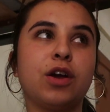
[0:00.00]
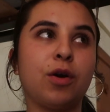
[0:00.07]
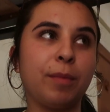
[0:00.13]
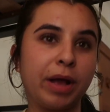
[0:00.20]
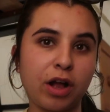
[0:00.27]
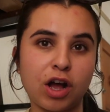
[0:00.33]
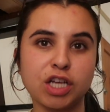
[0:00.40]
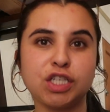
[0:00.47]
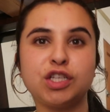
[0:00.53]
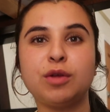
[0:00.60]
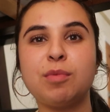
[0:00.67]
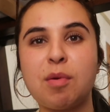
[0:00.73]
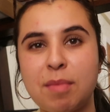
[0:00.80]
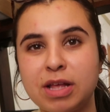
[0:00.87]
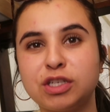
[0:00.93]
oh my gosh, the
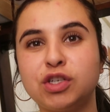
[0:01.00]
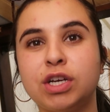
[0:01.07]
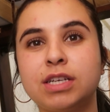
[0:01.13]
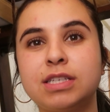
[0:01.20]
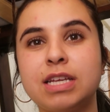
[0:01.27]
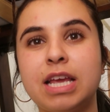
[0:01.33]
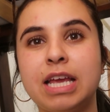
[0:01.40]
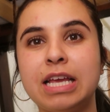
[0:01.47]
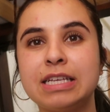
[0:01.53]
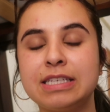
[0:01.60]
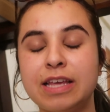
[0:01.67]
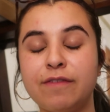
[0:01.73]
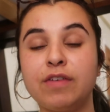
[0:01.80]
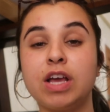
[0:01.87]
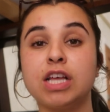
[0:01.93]
Mometrics is
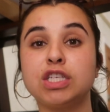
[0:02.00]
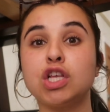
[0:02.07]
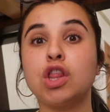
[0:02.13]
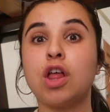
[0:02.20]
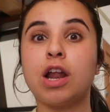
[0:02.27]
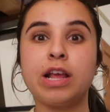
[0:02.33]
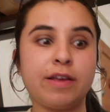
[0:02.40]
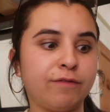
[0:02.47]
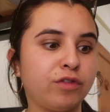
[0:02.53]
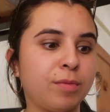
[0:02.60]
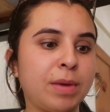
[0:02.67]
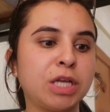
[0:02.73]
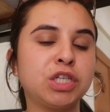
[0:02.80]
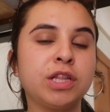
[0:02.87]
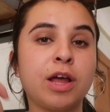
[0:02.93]
giving us a lot of
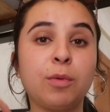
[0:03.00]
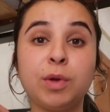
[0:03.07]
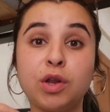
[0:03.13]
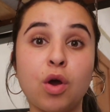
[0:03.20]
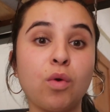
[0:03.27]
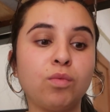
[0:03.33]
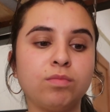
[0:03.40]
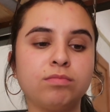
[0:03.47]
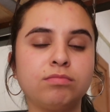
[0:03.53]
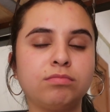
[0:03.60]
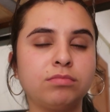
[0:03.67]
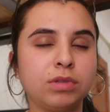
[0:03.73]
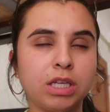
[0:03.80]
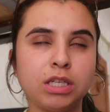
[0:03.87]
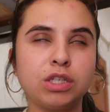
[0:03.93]
information that we don't
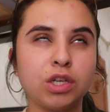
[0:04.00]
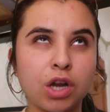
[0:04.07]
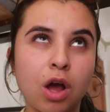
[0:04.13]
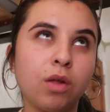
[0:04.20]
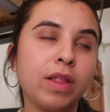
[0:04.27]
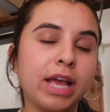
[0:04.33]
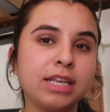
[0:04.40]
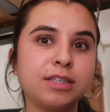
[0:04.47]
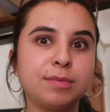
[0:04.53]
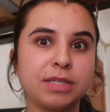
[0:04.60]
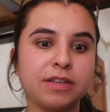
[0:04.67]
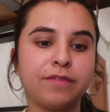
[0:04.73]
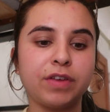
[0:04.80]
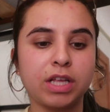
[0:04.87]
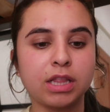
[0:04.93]
need to know, like
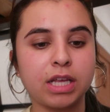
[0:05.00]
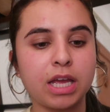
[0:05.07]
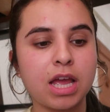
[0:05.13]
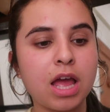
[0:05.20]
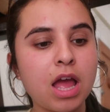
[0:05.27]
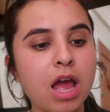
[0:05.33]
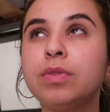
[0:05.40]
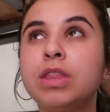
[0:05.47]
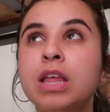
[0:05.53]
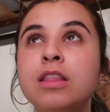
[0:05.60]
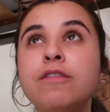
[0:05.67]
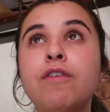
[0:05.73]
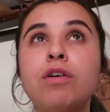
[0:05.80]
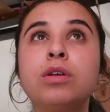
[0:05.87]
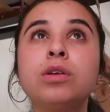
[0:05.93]
specifically. Then
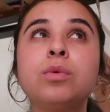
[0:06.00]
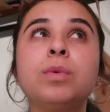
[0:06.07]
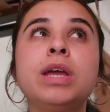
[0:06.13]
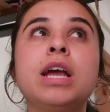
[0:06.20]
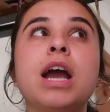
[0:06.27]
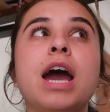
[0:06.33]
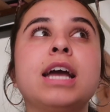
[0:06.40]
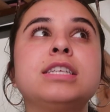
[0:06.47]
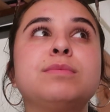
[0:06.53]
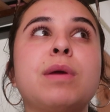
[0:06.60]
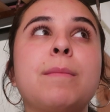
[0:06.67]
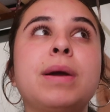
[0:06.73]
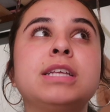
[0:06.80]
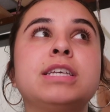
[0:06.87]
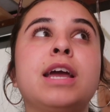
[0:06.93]
the following week I
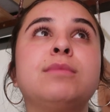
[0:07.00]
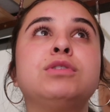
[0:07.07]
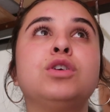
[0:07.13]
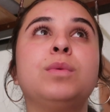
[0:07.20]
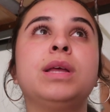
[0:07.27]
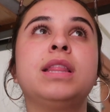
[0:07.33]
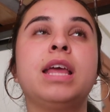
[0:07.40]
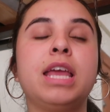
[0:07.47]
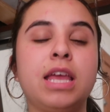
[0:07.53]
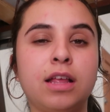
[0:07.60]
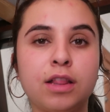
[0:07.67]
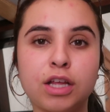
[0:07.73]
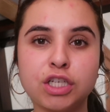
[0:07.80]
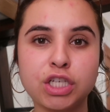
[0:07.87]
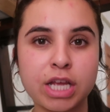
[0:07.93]
spent my time doing the
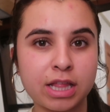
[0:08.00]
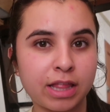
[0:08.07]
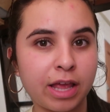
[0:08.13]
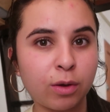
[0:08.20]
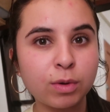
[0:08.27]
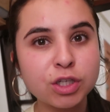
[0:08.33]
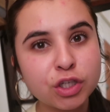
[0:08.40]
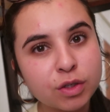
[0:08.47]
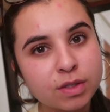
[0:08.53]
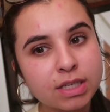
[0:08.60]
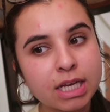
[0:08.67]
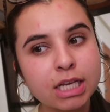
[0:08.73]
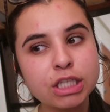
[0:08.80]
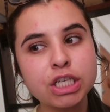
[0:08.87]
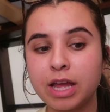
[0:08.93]
English and language
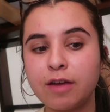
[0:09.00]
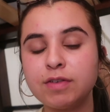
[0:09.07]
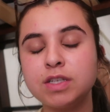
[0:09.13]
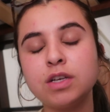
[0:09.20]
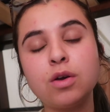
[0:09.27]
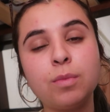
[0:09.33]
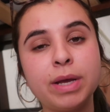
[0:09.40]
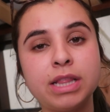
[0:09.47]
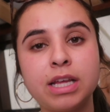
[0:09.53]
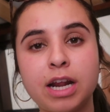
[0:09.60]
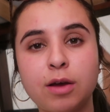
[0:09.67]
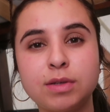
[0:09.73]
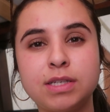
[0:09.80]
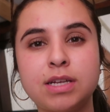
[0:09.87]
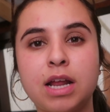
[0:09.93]
usage. Every single week that
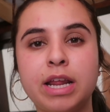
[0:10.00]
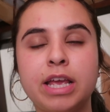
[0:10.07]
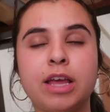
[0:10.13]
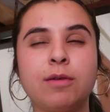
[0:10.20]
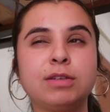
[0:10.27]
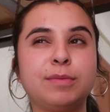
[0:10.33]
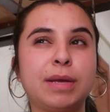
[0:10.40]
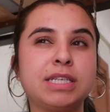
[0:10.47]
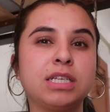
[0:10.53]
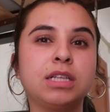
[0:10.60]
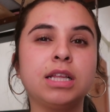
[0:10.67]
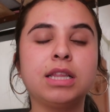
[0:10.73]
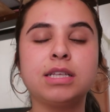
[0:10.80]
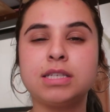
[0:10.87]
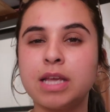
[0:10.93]
I was studying, it was
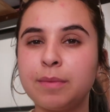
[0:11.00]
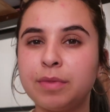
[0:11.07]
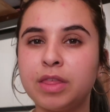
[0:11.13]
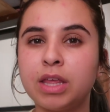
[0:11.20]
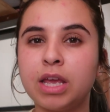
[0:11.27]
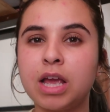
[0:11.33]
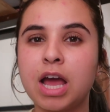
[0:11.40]
basically the same thing.